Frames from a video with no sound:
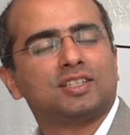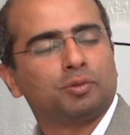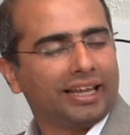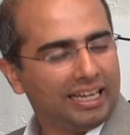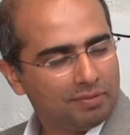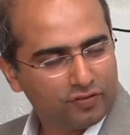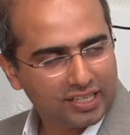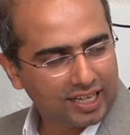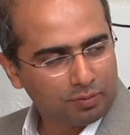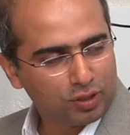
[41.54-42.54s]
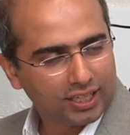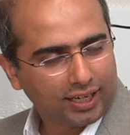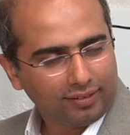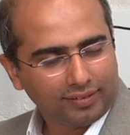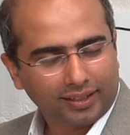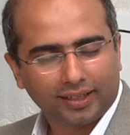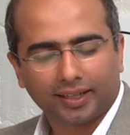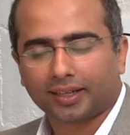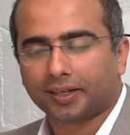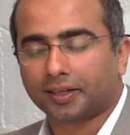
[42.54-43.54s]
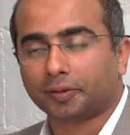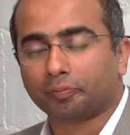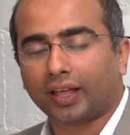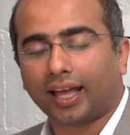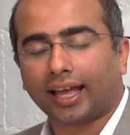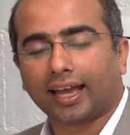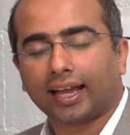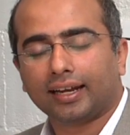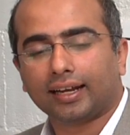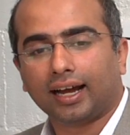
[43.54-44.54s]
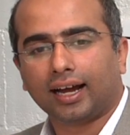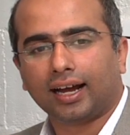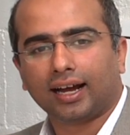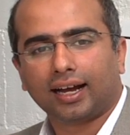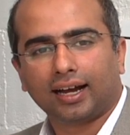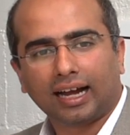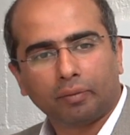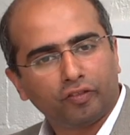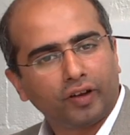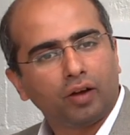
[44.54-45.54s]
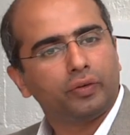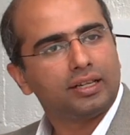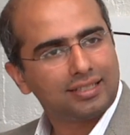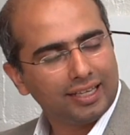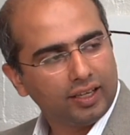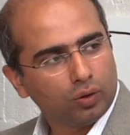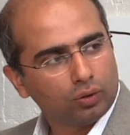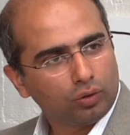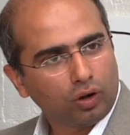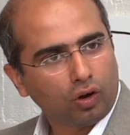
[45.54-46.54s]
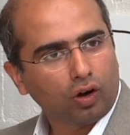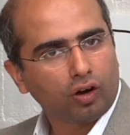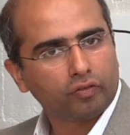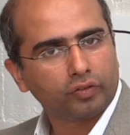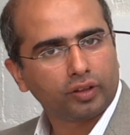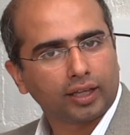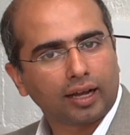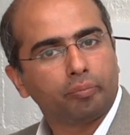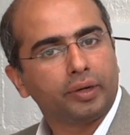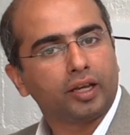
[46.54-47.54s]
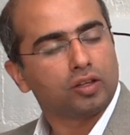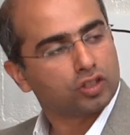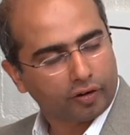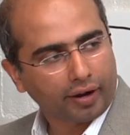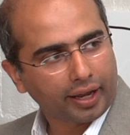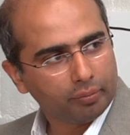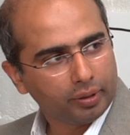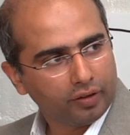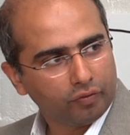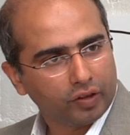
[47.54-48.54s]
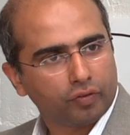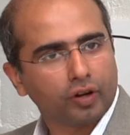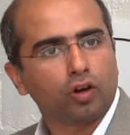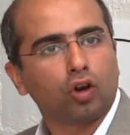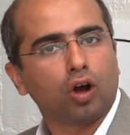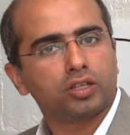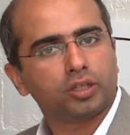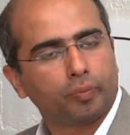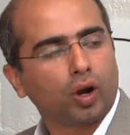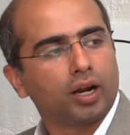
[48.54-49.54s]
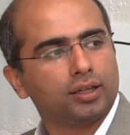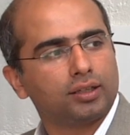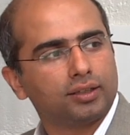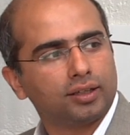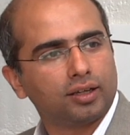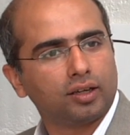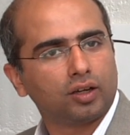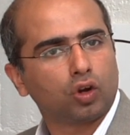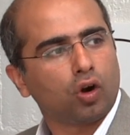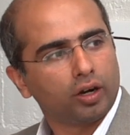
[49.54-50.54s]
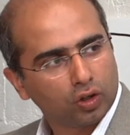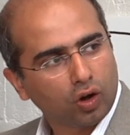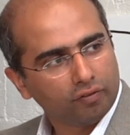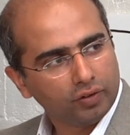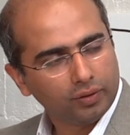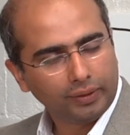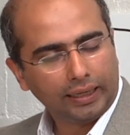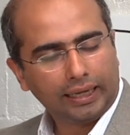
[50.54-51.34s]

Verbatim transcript: So my name is Faizan Buzdar, and I'm the founder and CEO of the company Scrybe. We have launched a product called Convo.